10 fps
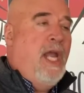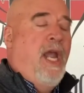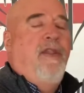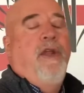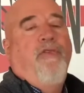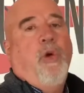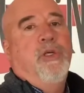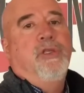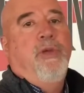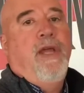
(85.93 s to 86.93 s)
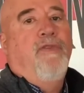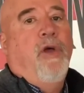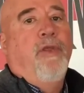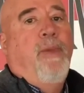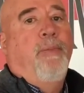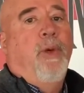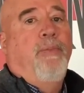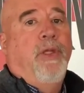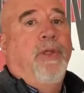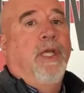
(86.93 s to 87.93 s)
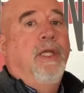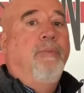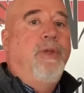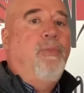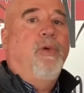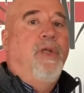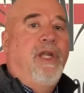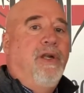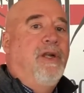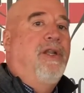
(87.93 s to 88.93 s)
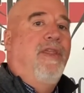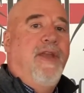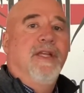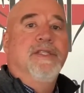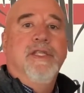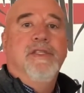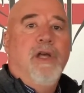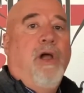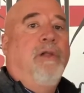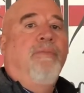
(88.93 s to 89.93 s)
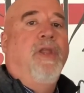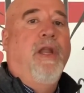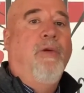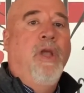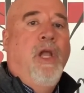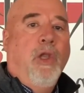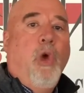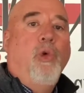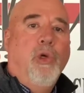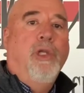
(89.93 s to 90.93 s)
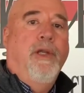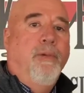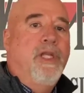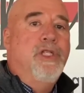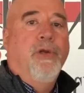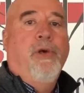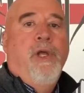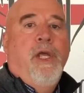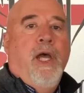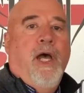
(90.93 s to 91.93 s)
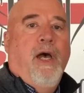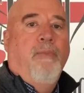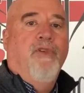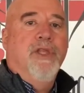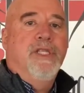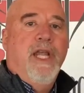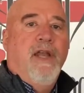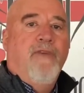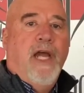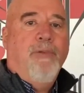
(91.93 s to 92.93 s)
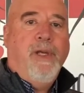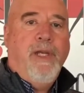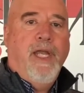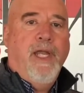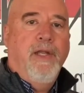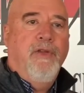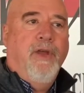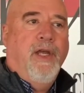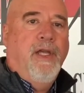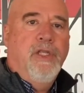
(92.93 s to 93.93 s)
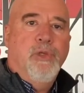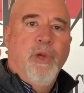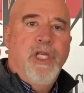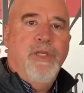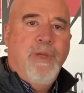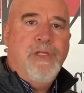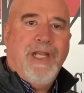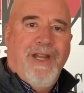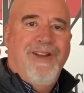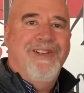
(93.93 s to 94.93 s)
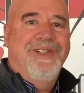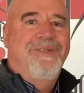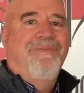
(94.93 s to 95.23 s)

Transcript: And then of course we have all the memorabilia and people here and things. It's all, you know, local and regional for the state of Iowa and its rich music heritage.